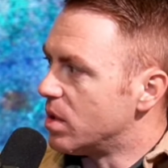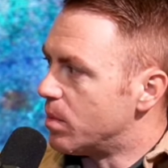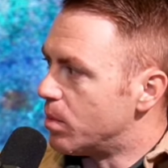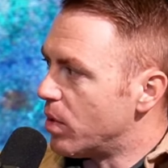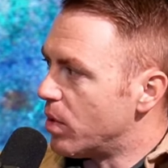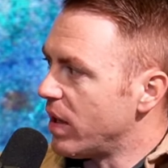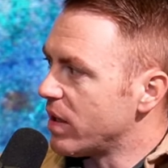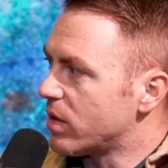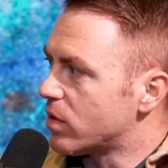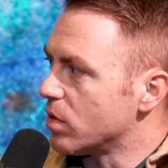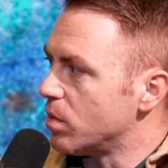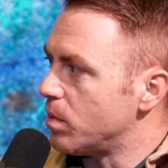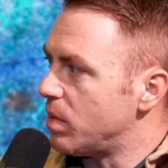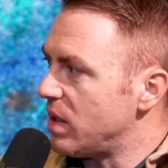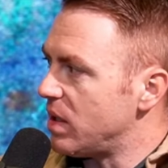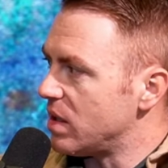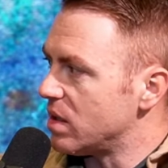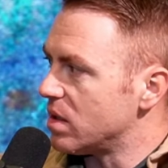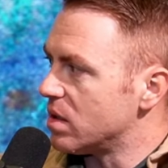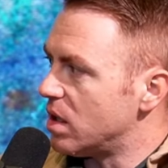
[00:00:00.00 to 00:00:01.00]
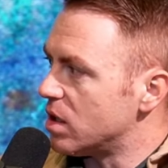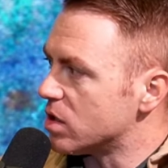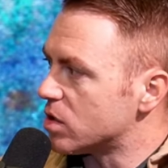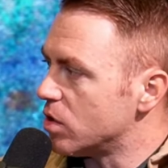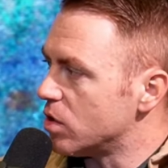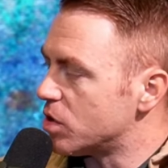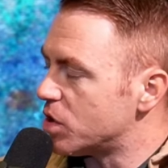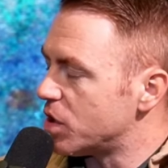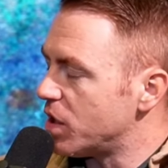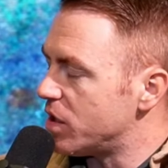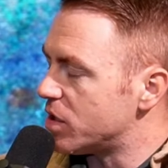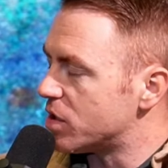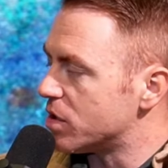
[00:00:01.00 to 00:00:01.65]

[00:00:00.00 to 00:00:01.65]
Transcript: to breakthrough being association.